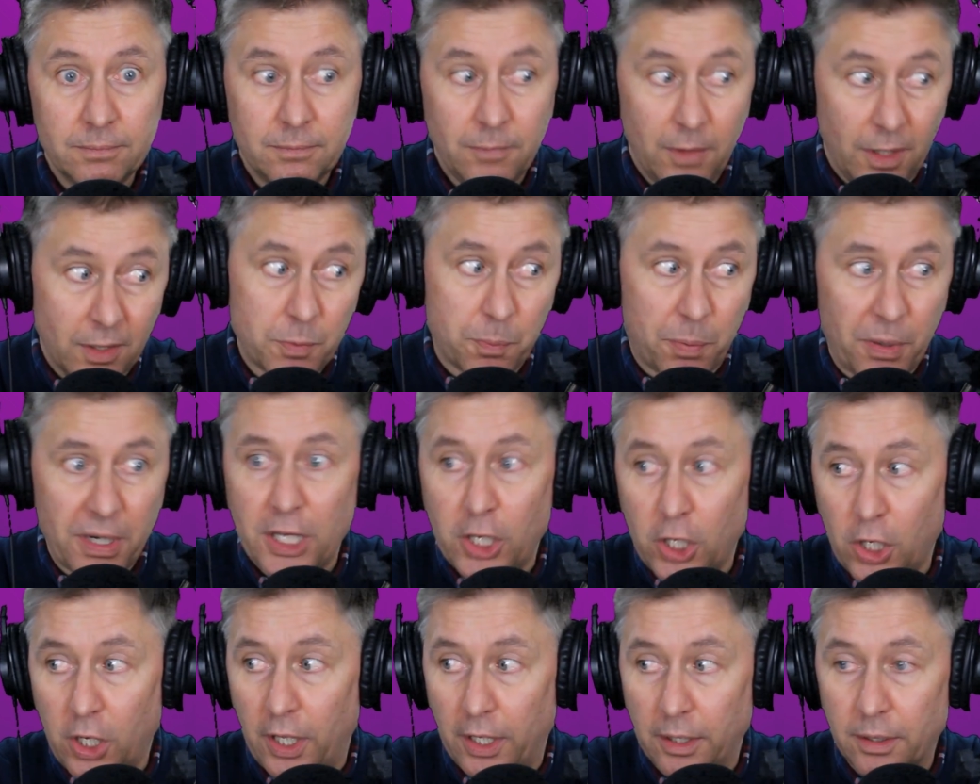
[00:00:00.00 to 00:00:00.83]
That's pretty
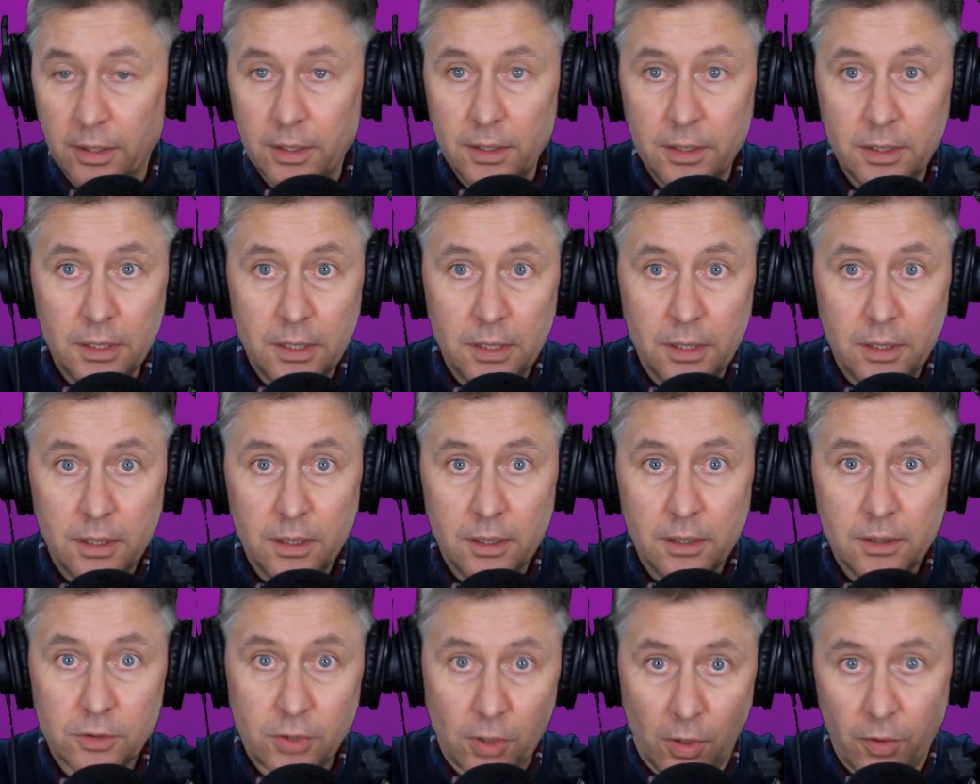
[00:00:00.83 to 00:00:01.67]
good.
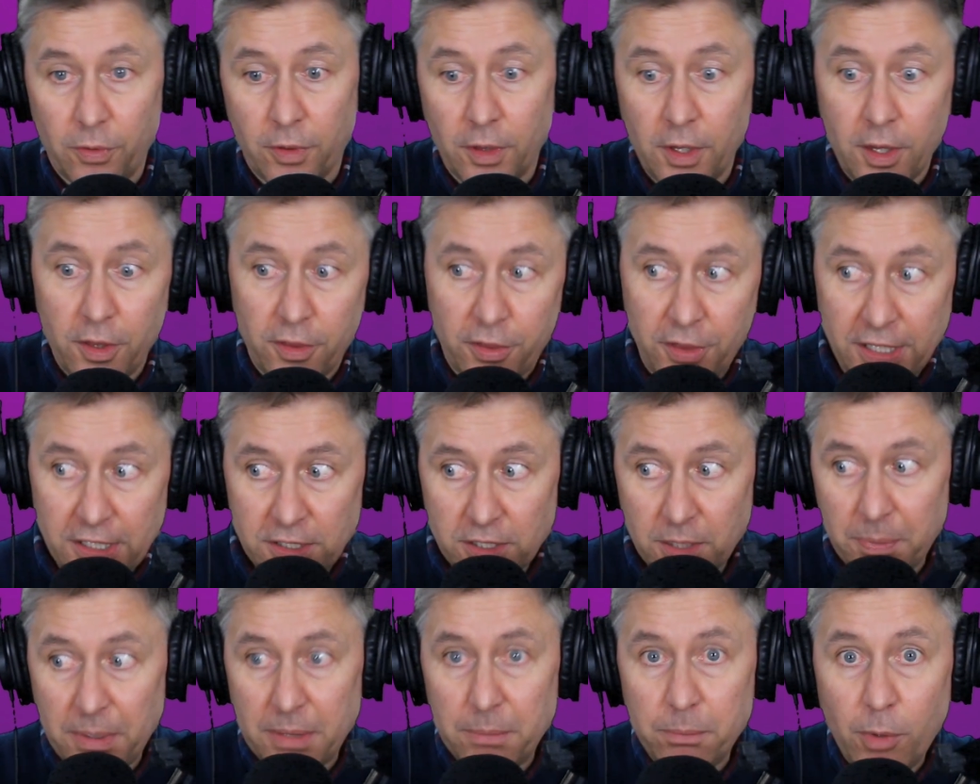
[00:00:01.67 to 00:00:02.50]
So things
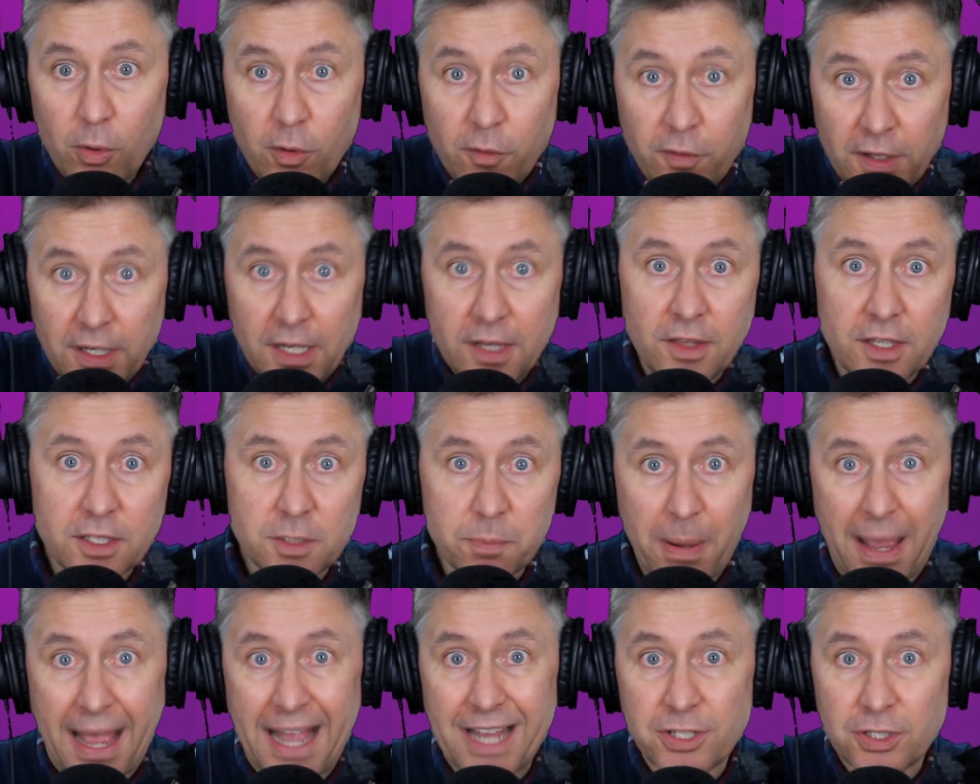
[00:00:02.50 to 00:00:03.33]
have been moving in this
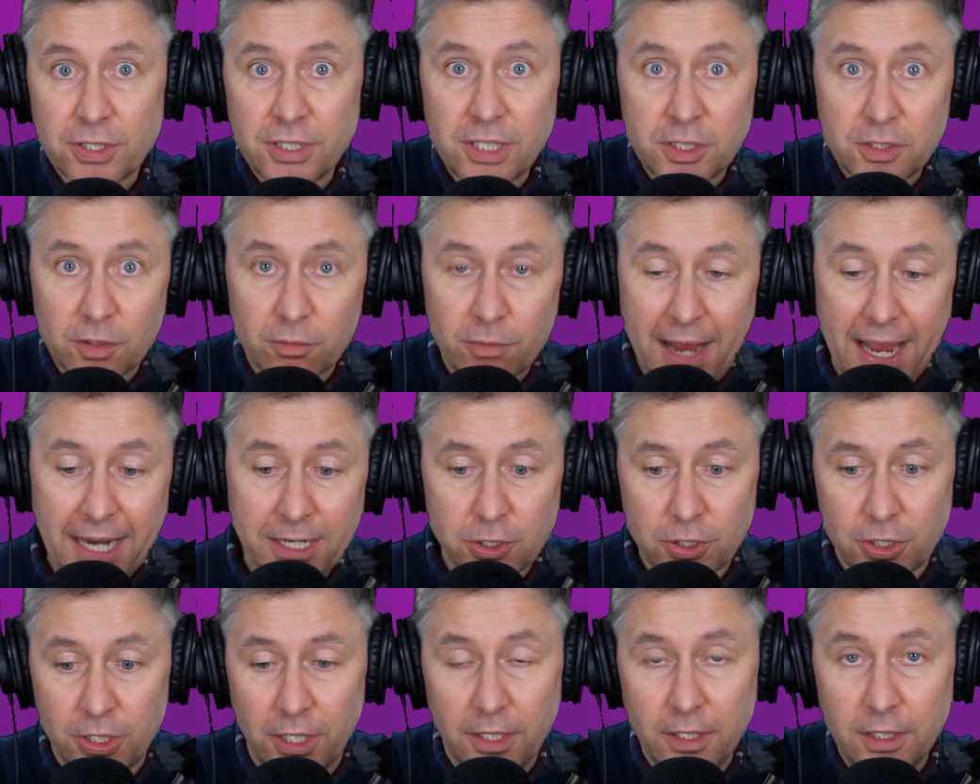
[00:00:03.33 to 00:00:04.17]
passionate
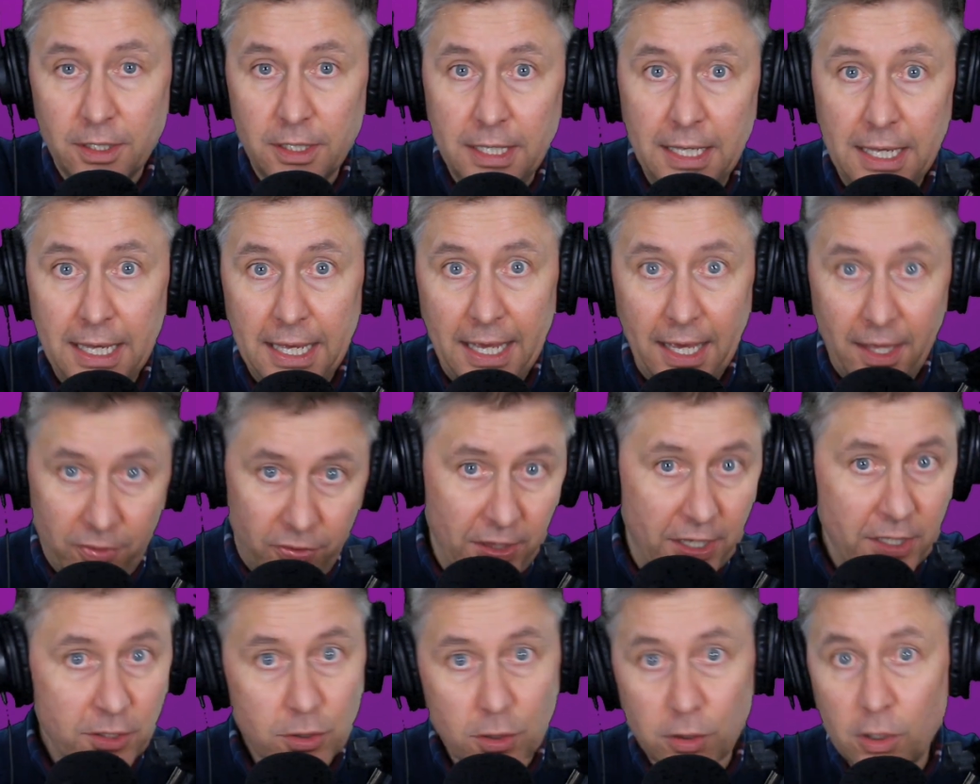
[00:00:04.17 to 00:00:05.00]
direction and
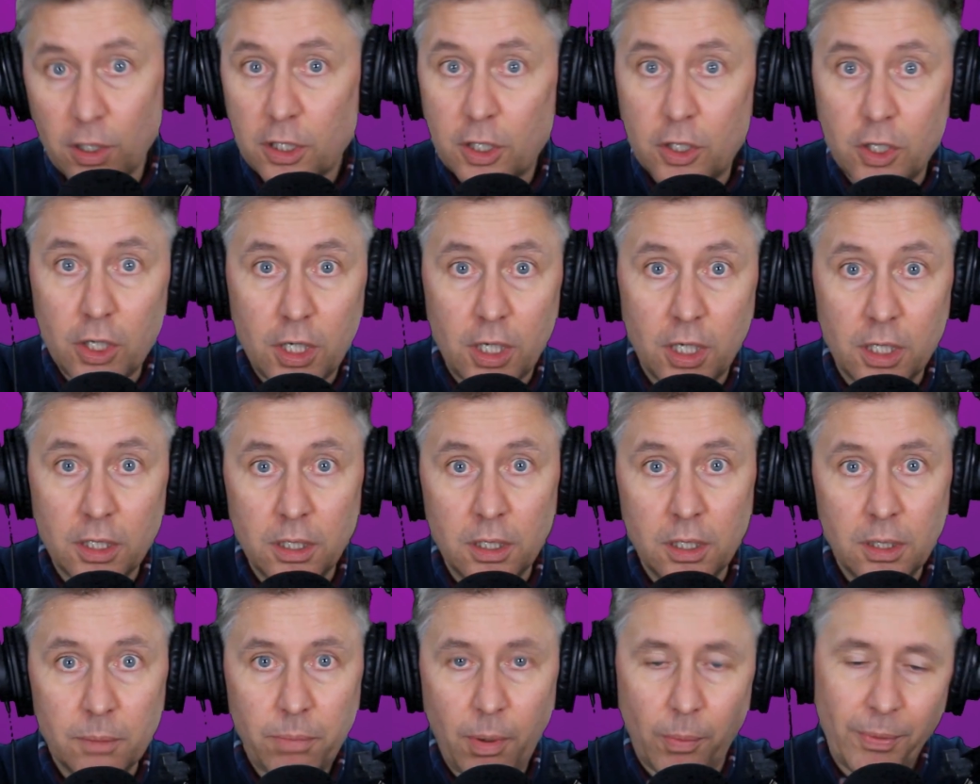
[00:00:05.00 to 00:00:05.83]
things look
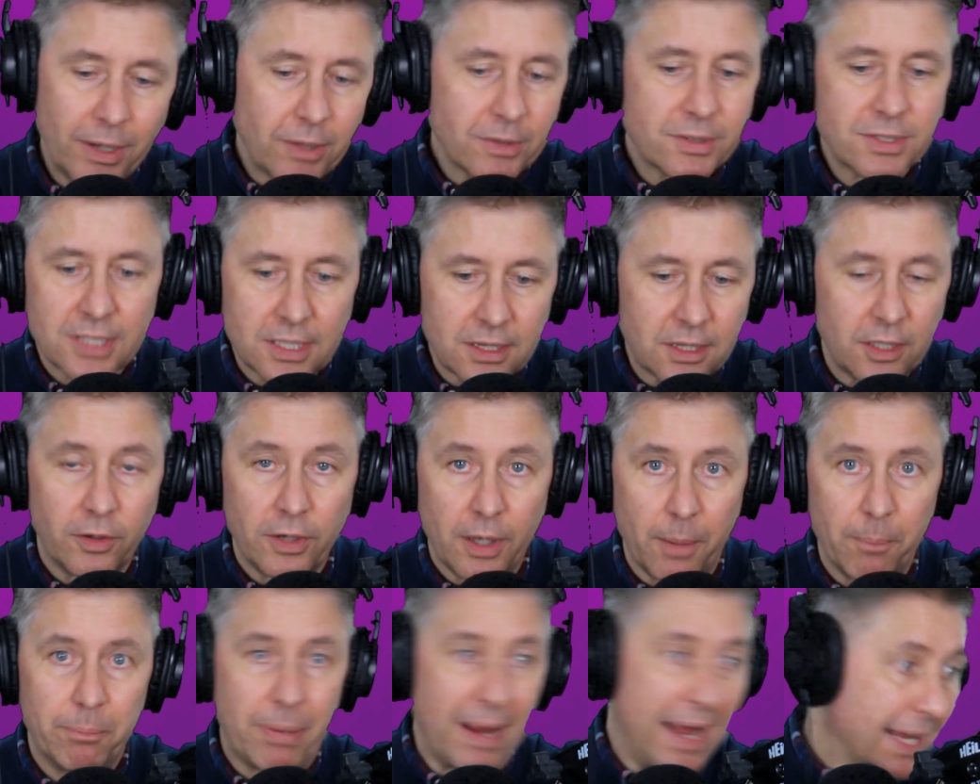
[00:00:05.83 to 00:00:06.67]
good, but we don't sit there
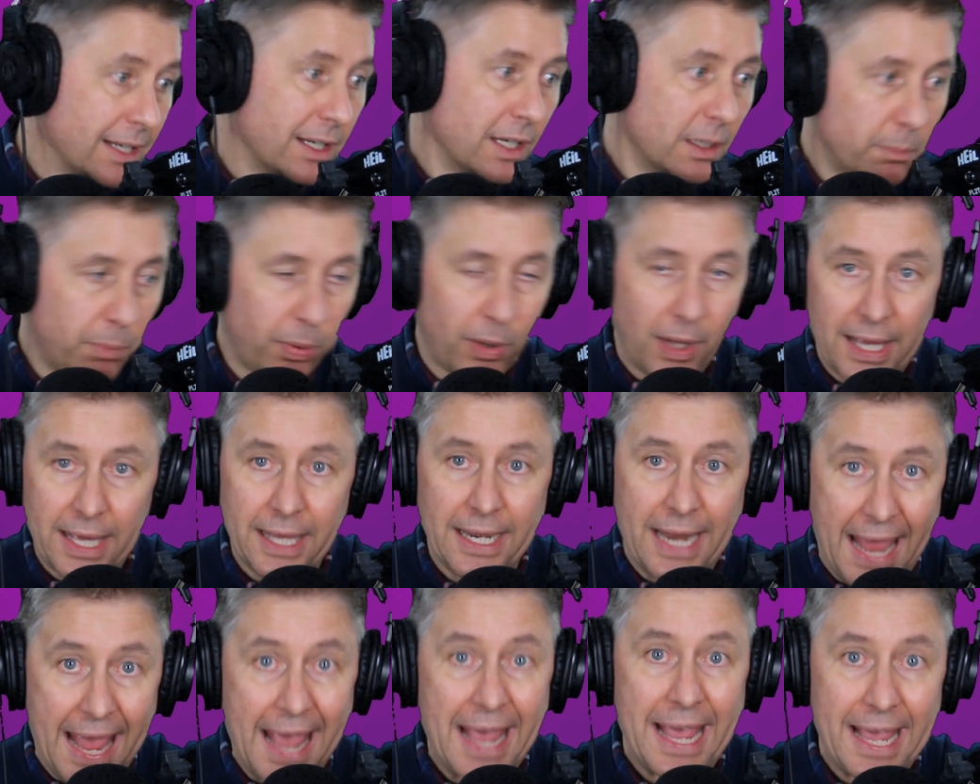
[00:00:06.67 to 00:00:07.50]
and abandon
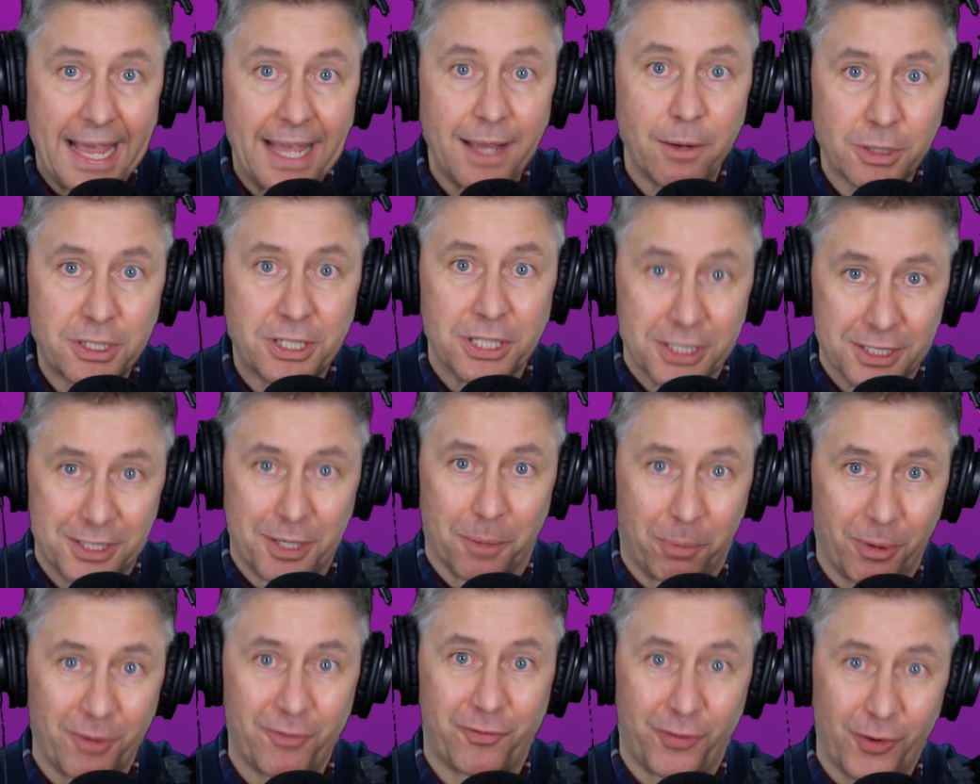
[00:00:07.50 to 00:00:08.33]
plan A, which is
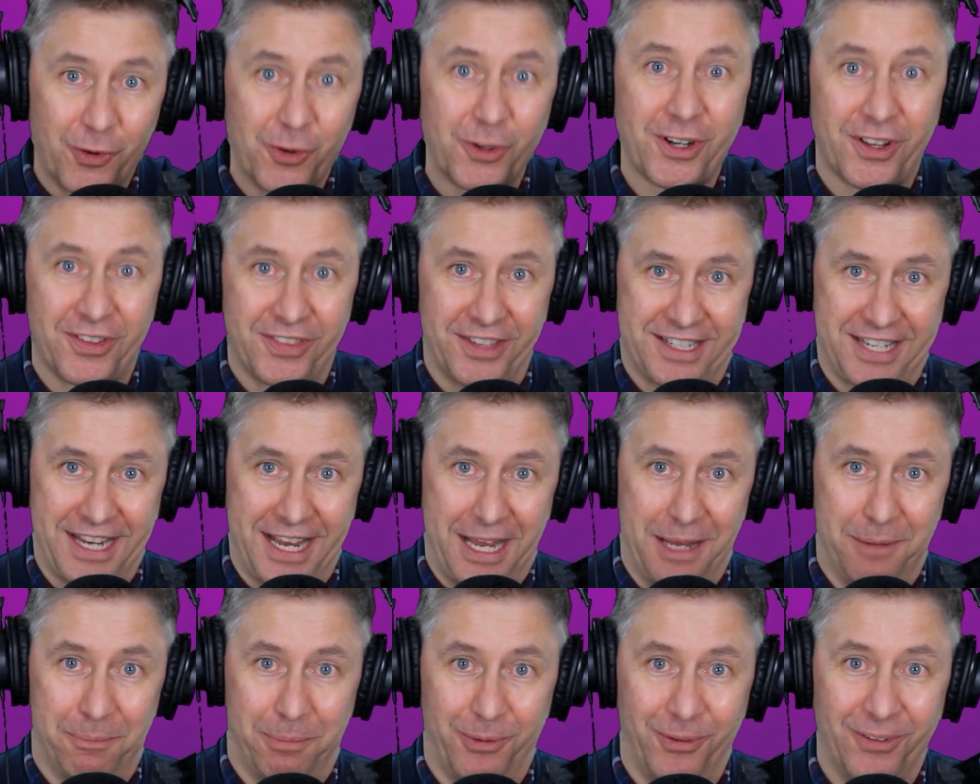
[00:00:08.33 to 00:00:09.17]
to put food on the
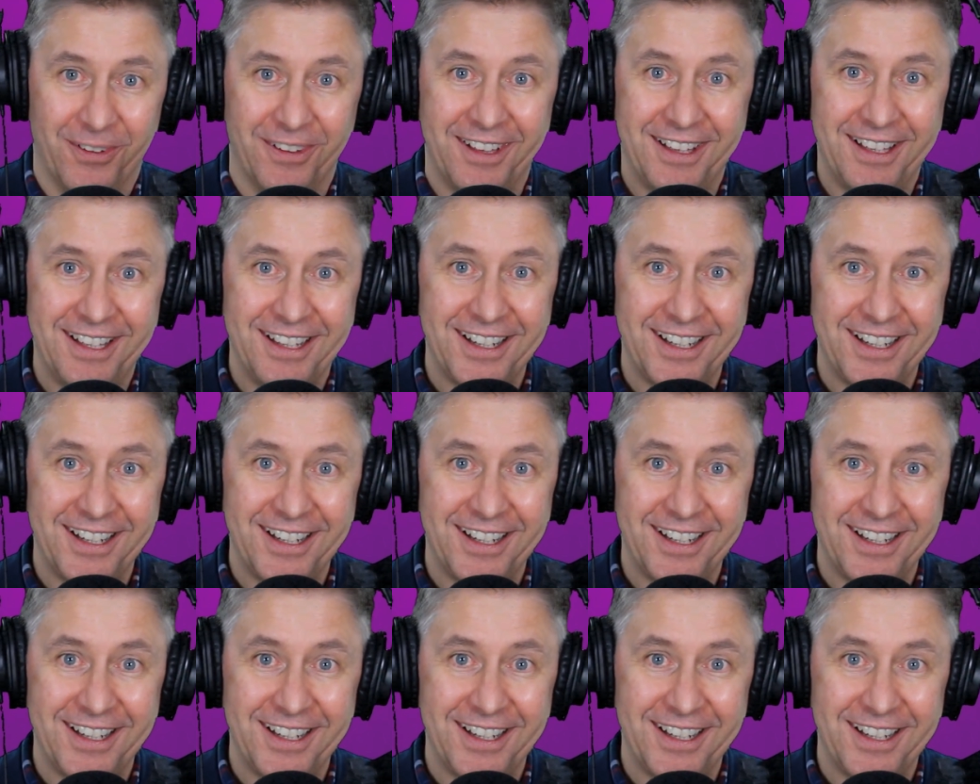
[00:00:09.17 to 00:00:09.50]
table.